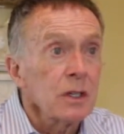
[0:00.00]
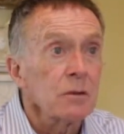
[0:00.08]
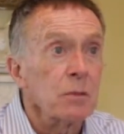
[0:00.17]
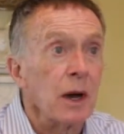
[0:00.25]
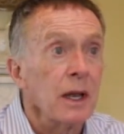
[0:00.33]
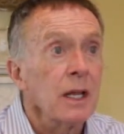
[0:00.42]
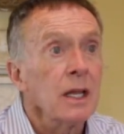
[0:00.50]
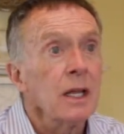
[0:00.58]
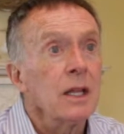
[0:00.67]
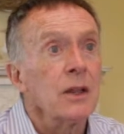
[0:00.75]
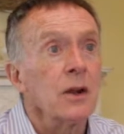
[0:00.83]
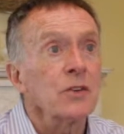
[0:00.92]
But
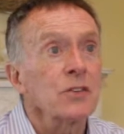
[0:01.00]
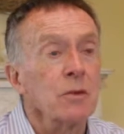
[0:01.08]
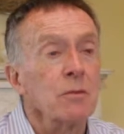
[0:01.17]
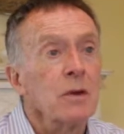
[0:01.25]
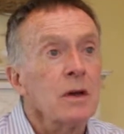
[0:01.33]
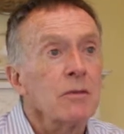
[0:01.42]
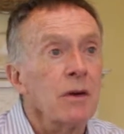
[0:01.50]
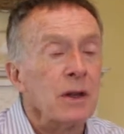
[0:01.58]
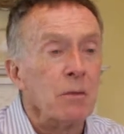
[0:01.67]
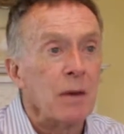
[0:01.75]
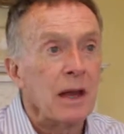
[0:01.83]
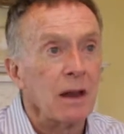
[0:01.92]
there are some
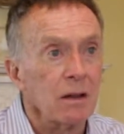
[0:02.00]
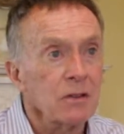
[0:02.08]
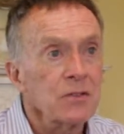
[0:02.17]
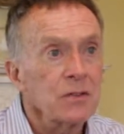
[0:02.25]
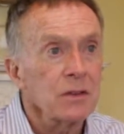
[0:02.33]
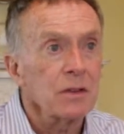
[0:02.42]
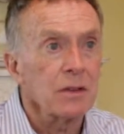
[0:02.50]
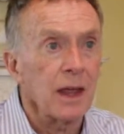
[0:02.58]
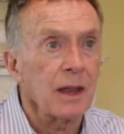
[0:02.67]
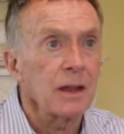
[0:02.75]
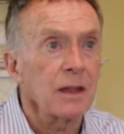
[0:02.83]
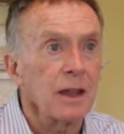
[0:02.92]
fundamentals
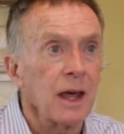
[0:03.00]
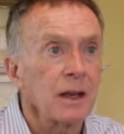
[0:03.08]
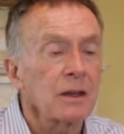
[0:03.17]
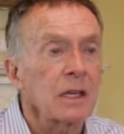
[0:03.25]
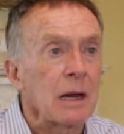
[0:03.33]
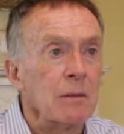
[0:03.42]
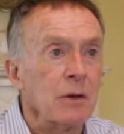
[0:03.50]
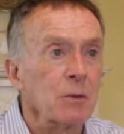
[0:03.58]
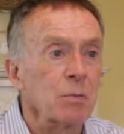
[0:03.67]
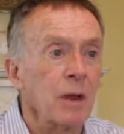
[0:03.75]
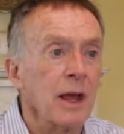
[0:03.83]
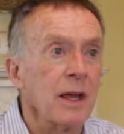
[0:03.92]
that come into
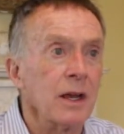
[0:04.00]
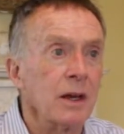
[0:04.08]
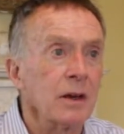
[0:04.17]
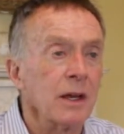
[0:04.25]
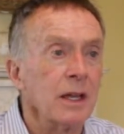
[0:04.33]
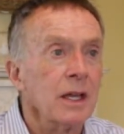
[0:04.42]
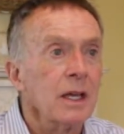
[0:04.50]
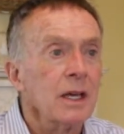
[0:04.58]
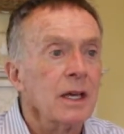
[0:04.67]
play here, and